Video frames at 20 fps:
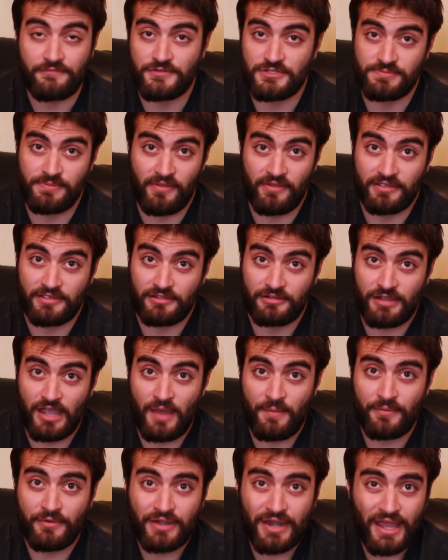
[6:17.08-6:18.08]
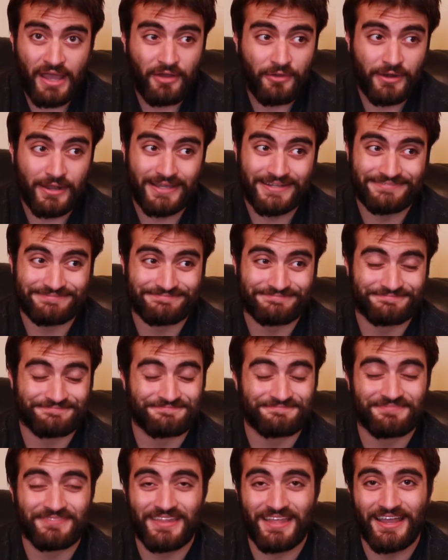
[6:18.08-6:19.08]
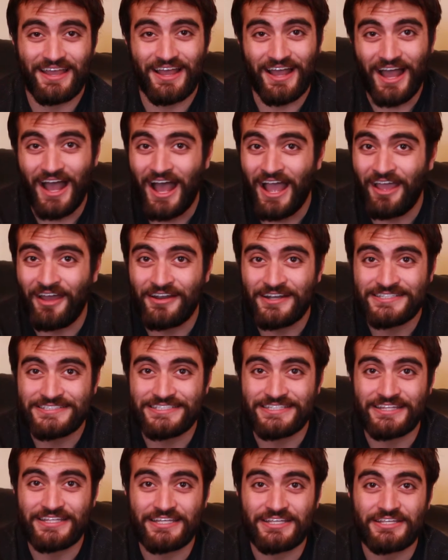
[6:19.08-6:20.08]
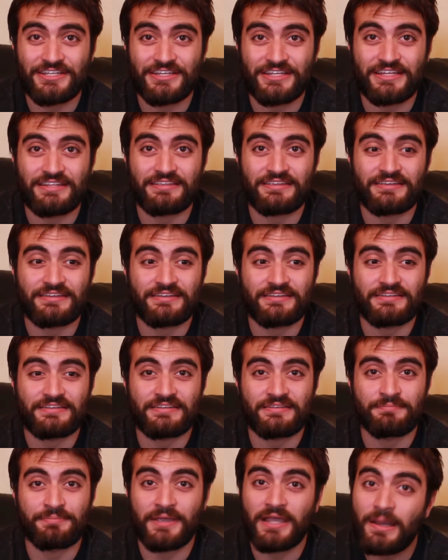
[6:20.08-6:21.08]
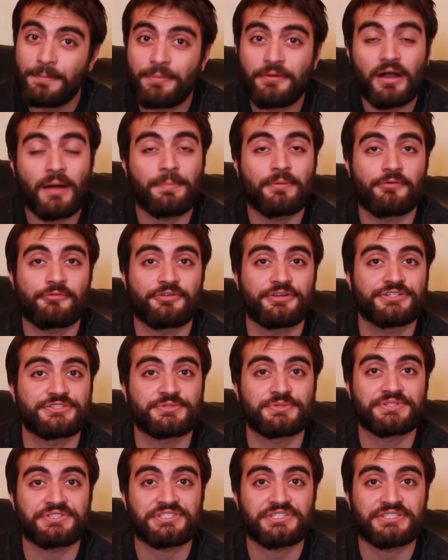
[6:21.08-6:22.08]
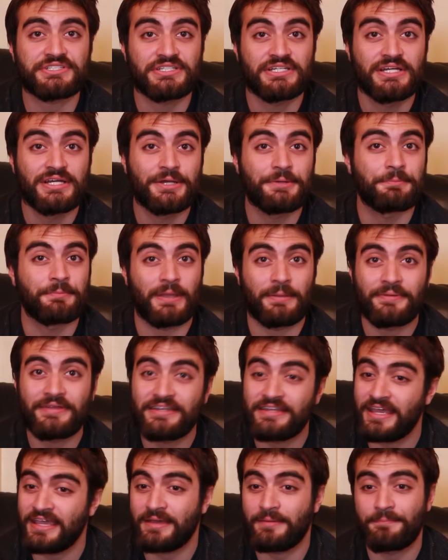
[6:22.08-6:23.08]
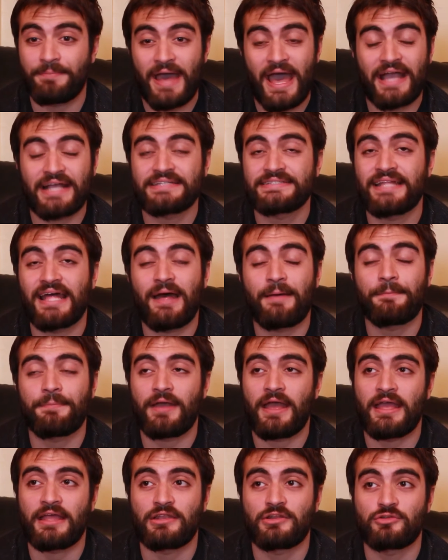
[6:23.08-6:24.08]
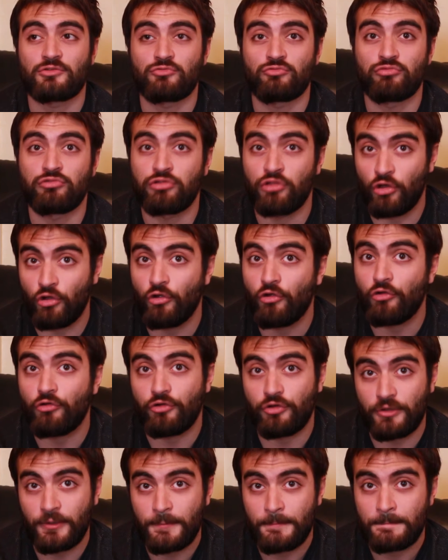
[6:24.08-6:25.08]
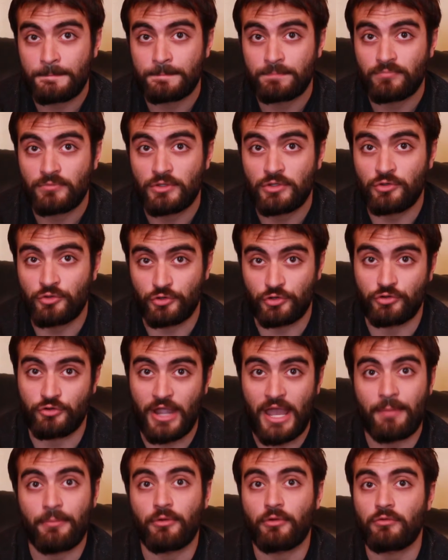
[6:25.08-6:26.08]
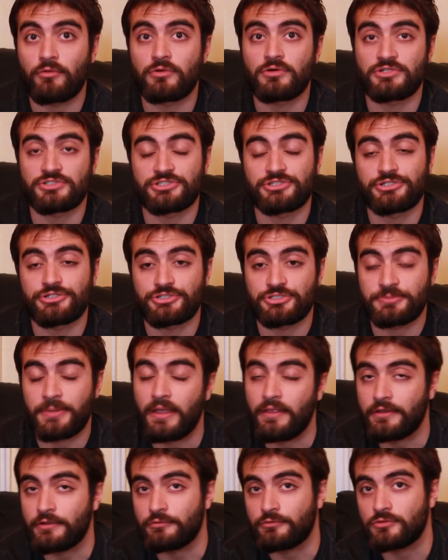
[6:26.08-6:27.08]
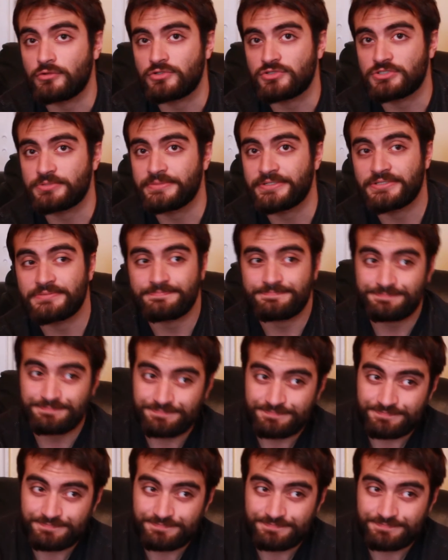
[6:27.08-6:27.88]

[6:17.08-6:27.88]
spelling and grammar down. I honestly think you need to pick up a couple of resources, maybe take a back step and learn your grammar rules and your spelling rules. I mean,